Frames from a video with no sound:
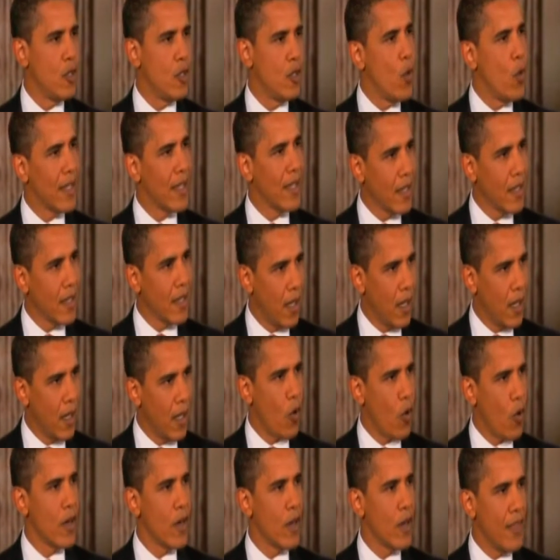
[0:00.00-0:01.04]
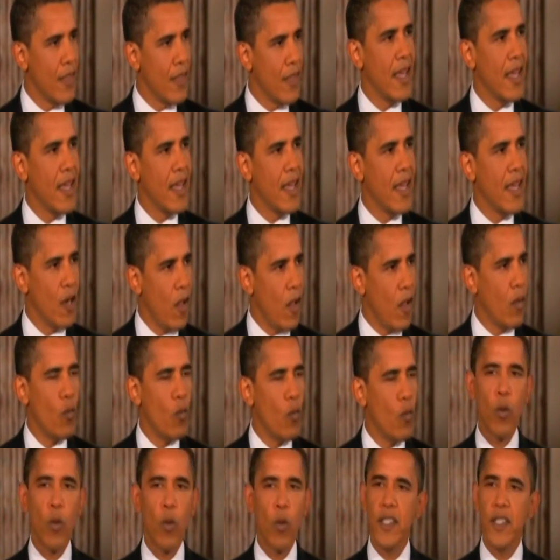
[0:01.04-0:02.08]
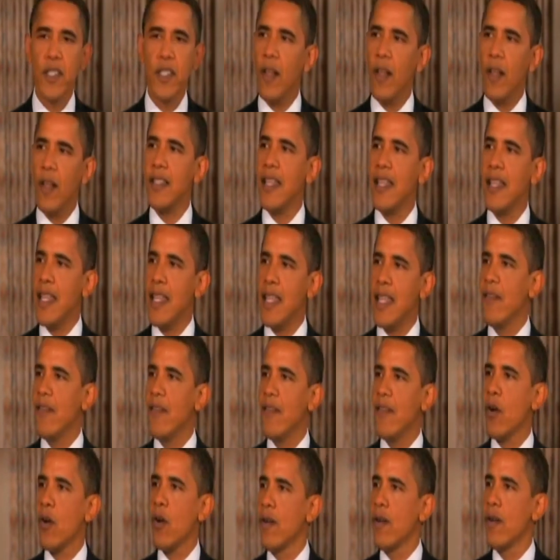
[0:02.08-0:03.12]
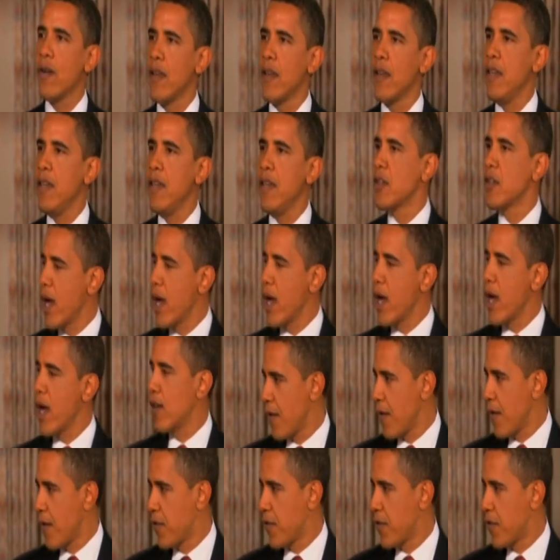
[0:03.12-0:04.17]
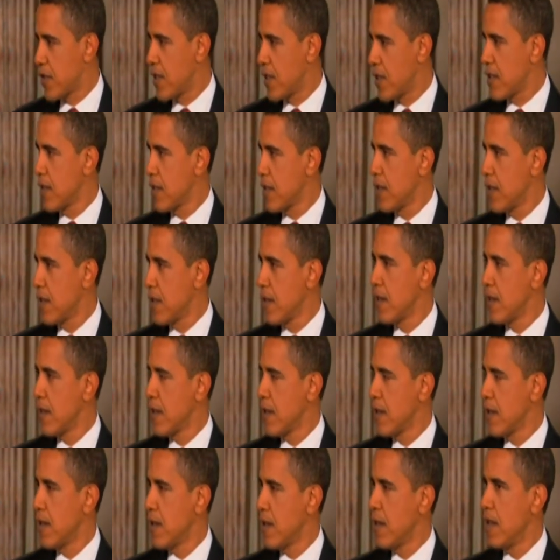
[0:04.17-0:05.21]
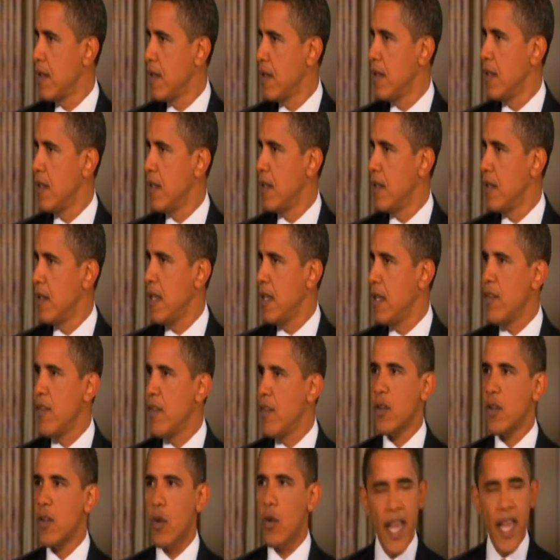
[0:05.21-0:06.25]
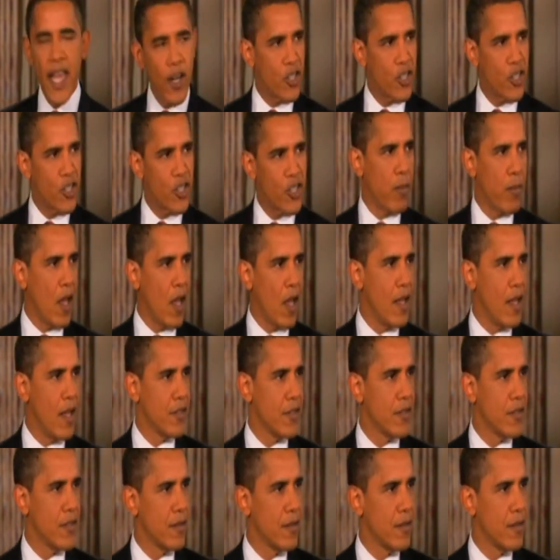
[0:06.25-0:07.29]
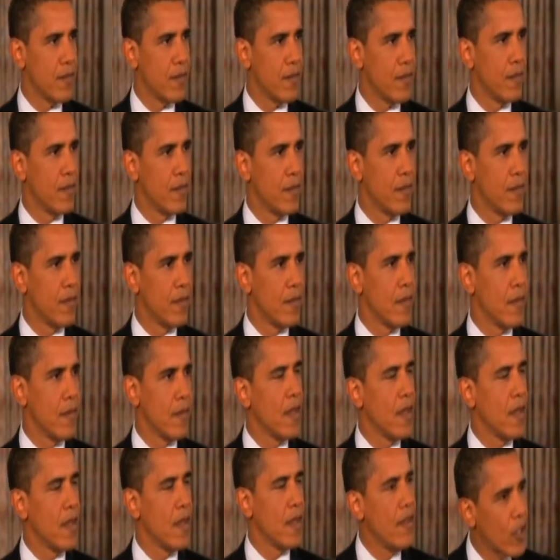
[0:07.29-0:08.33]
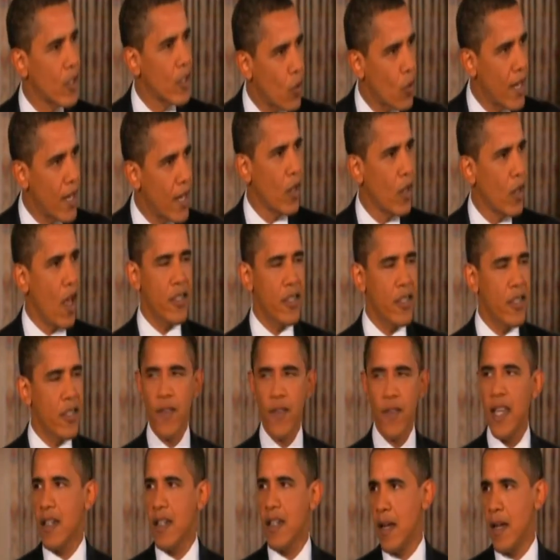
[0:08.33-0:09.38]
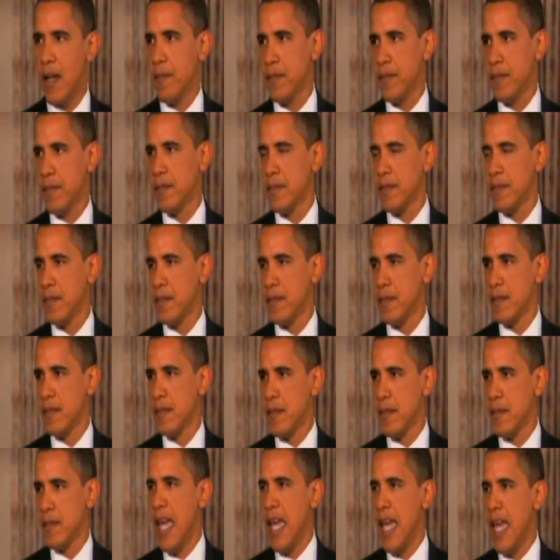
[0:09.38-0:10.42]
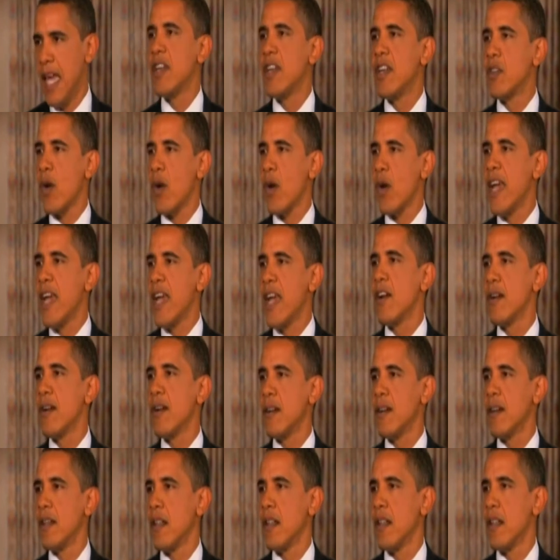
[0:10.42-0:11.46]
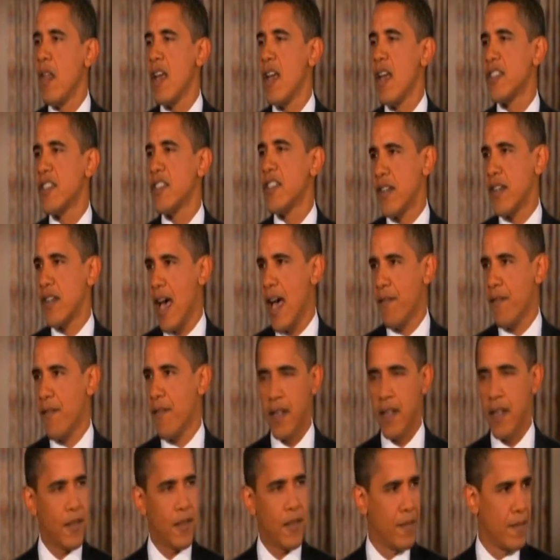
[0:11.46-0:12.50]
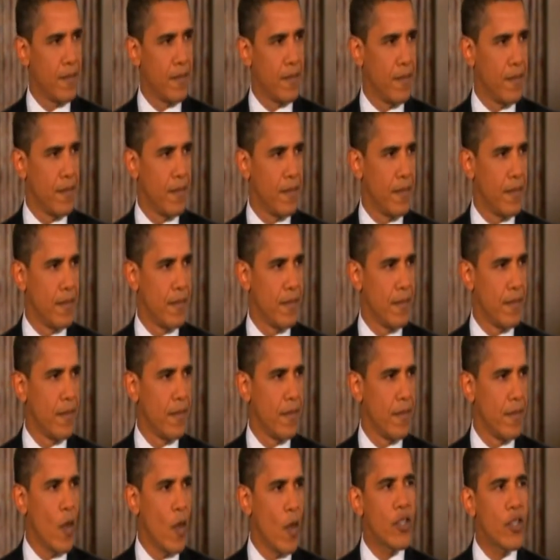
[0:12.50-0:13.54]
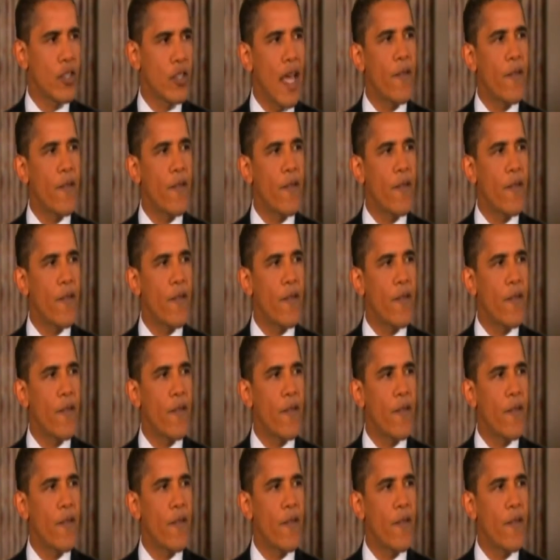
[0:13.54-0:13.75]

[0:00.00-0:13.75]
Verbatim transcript: Doing little or nothing at all will result in even, even greater deficits, even greater job loss, even greater loss of income, and even greater loss of confidence. Those are